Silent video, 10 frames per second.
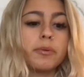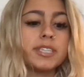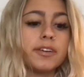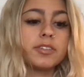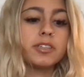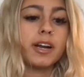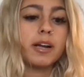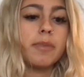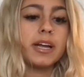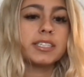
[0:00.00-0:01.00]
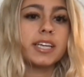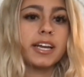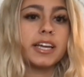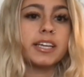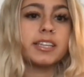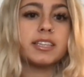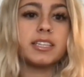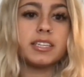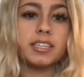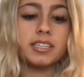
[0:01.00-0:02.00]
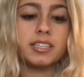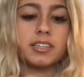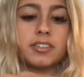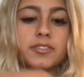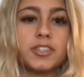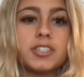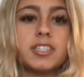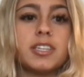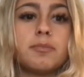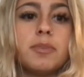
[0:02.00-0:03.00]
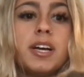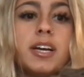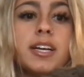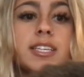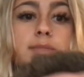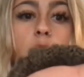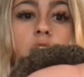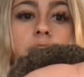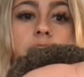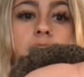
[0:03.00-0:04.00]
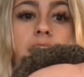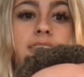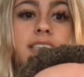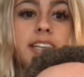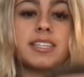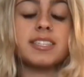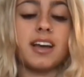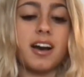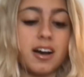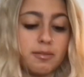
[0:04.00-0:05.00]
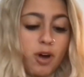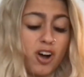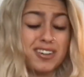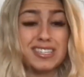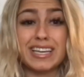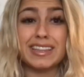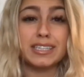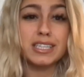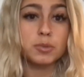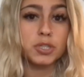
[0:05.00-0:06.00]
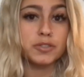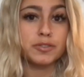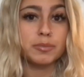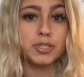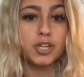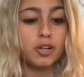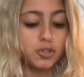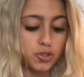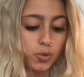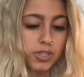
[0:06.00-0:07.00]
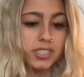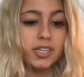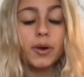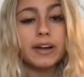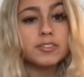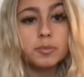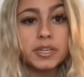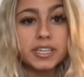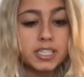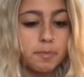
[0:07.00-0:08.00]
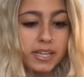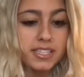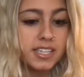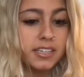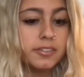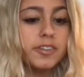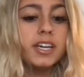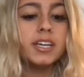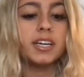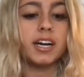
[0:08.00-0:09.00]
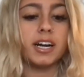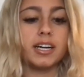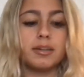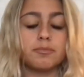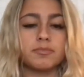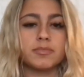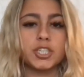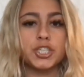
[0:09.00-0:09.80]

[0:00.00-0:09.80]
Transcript: I would definitely recommend getting the, I don't know if you can see them, small clear elastics. Honestly, I think these ones are from the dollar store. They don't have to be expensive. The